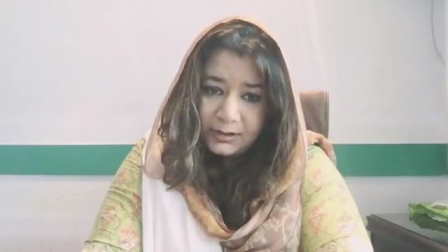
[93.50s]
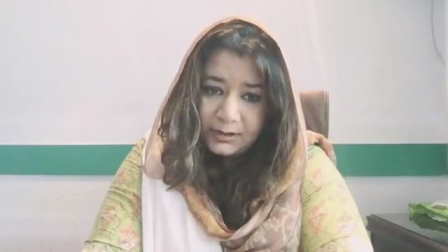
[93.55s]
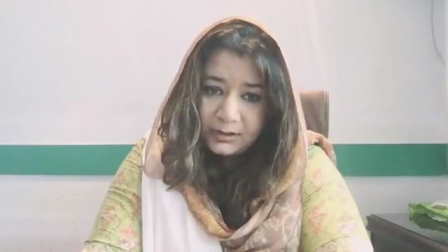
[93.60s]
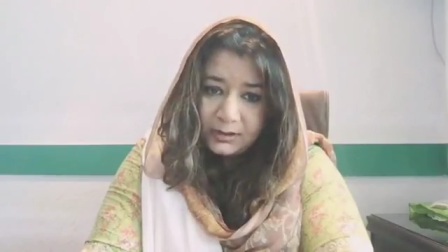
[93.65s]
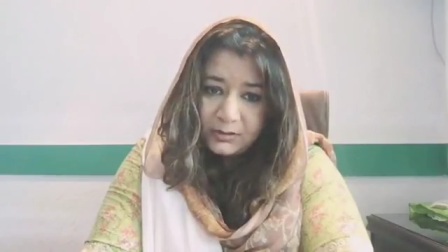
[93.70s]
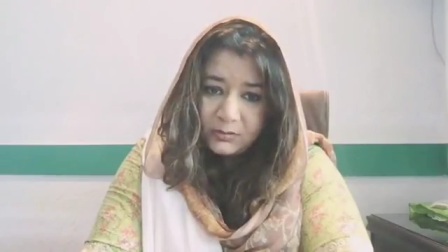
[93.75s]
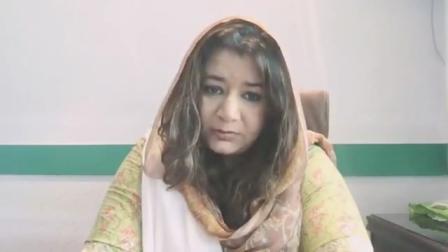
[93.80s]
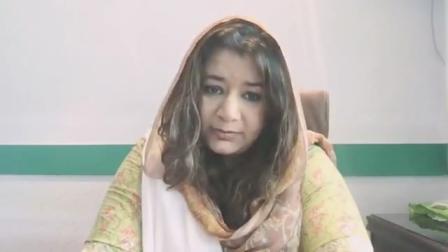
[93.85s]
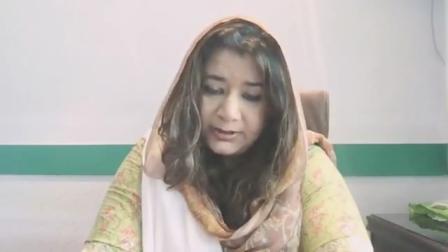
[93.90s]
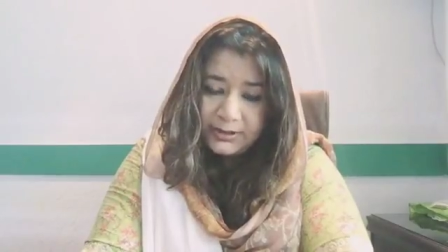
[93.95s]

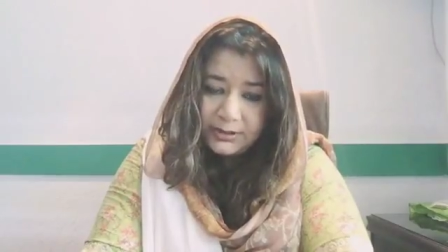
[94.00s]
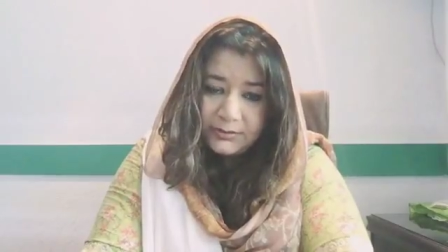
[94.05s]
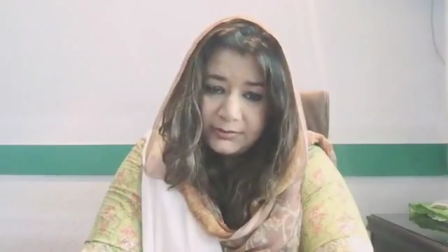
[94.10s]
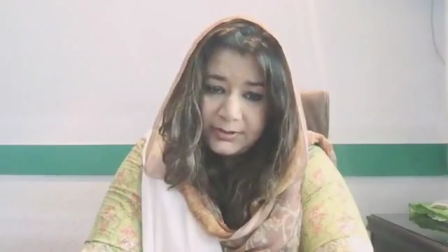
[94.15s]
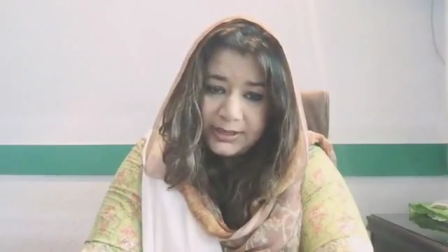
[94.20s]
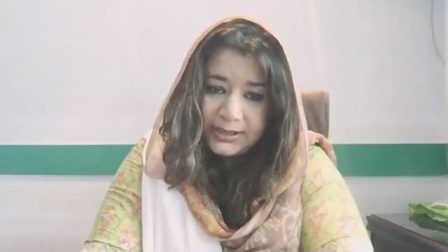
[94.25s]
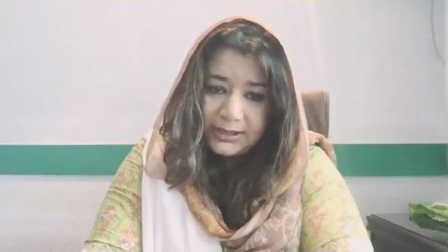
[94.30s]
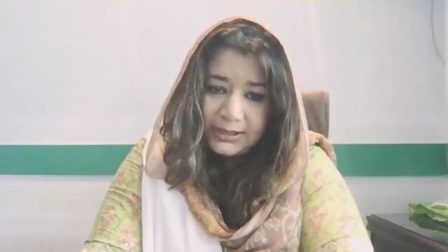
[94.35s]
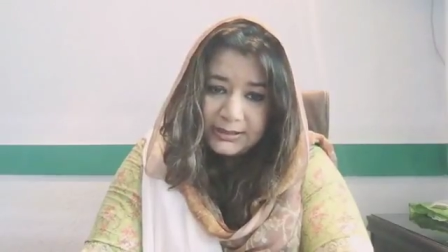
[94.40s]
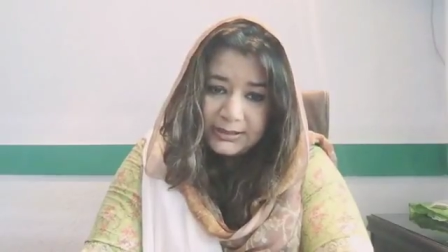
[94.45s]
when the
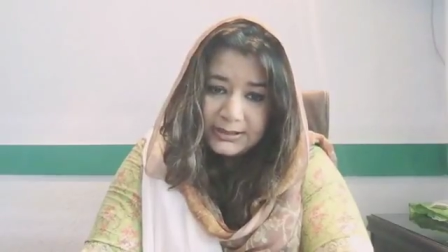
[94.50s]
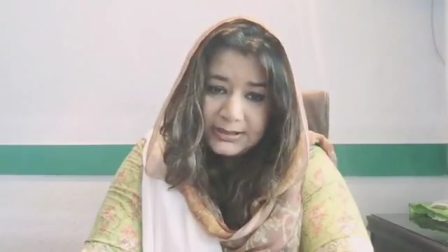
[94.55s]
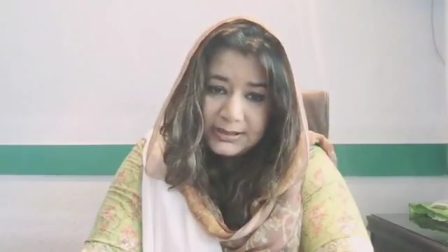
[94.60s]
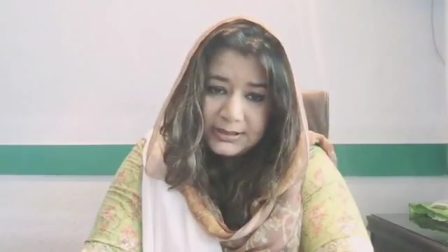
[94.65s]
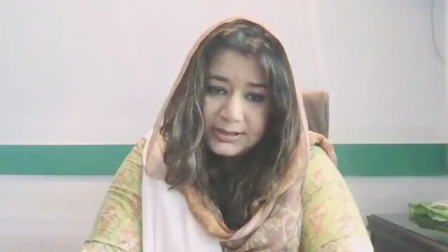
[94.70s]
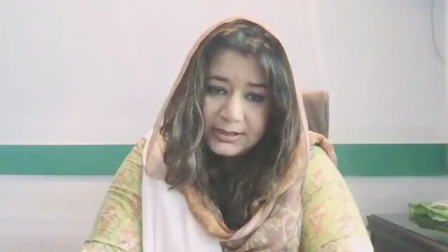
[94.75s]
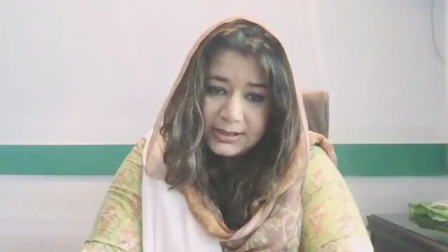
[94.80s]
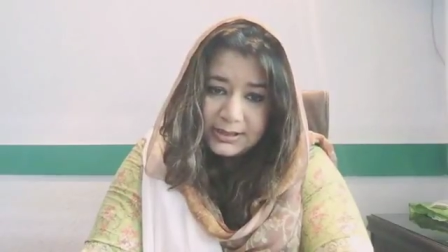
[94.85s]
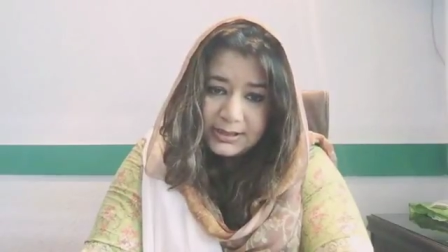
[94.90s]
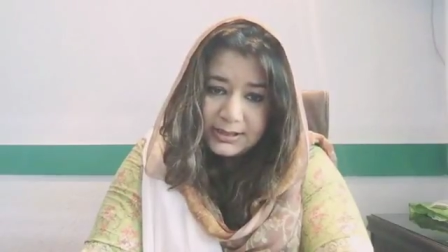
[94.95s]

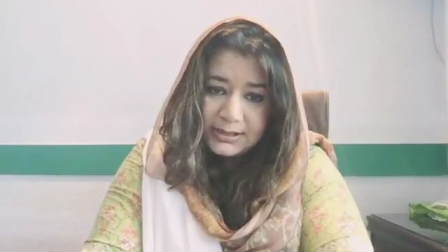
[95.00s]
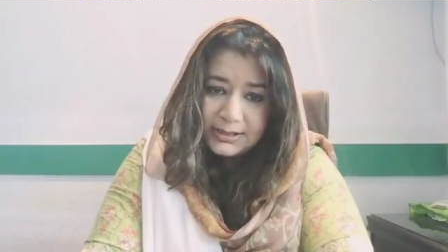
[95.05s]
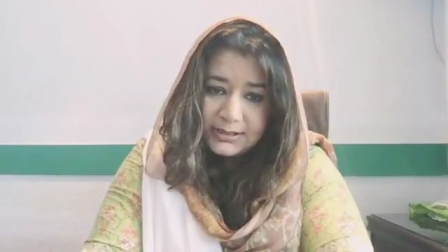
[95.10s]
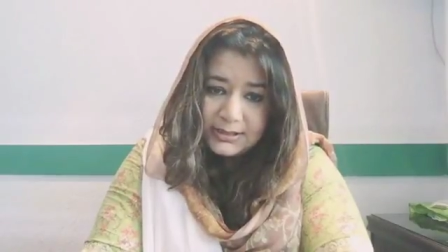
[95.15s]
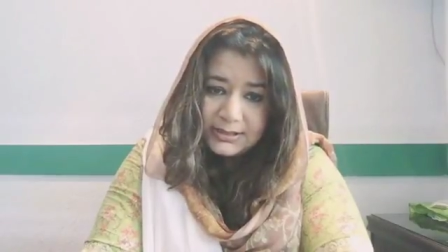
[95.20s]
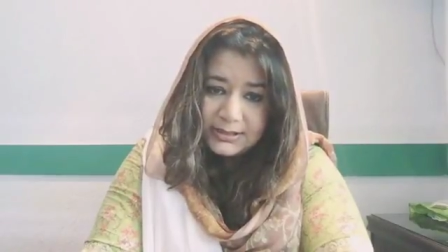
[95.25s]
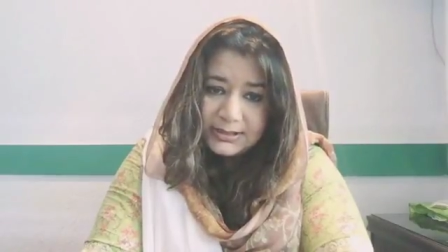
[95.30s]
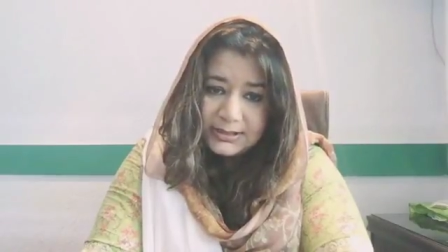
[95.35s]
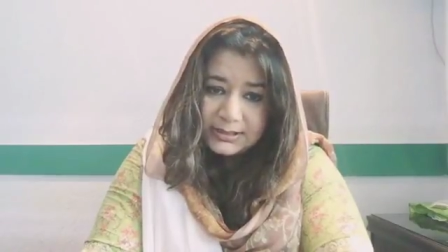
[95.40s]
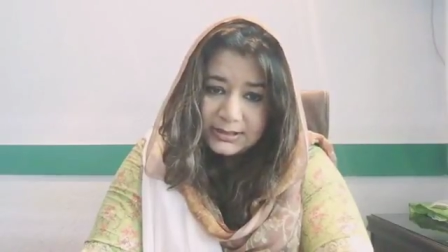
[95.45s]
reality
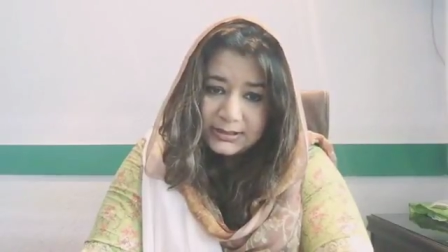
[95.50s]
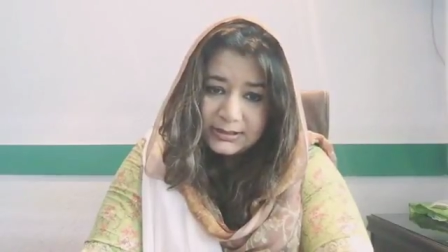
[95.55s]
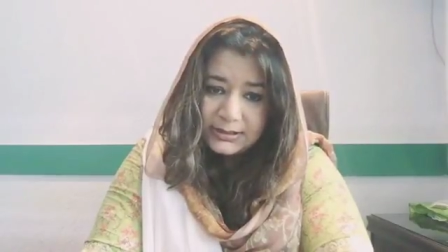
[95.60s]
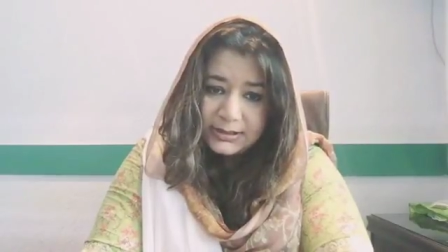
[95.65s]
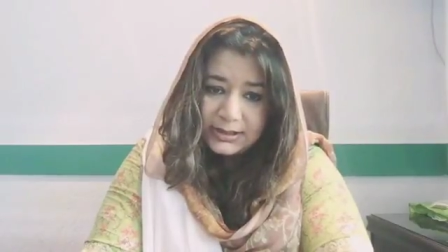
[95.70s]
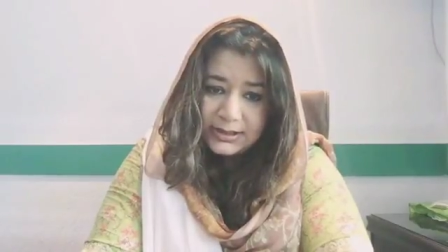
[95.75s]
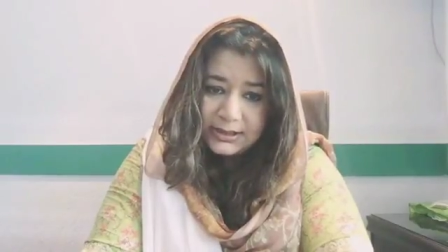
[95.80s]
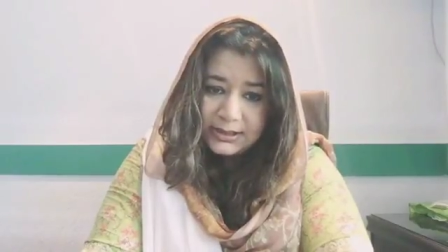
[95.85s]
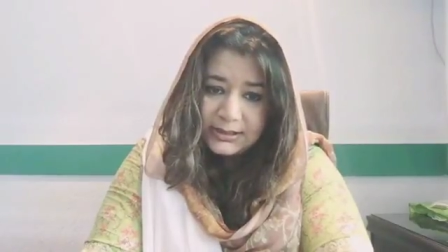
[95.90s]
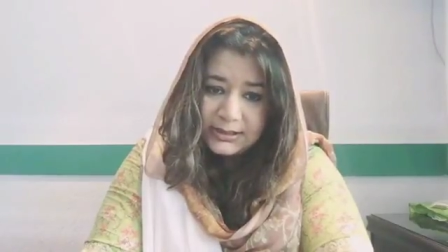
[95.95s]
is
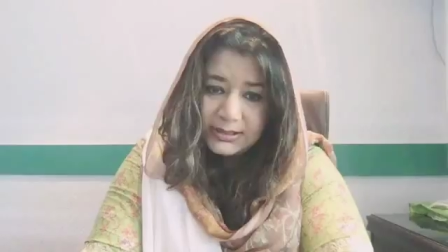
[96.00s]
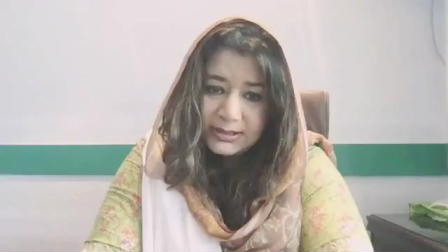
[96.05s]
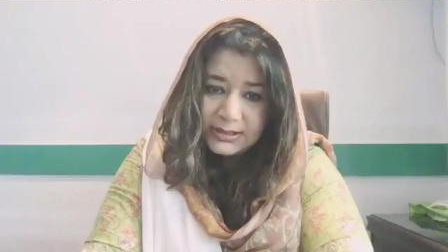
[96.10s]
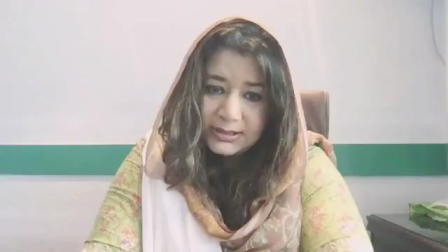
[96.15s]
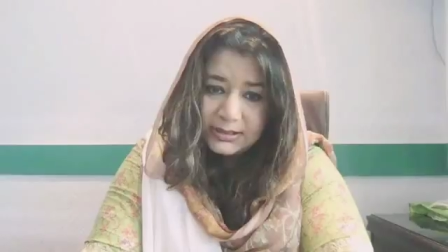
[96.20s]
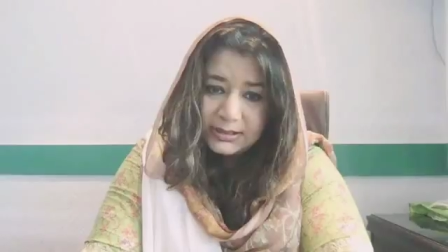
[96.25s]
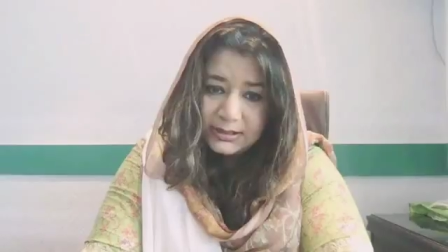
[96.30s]
that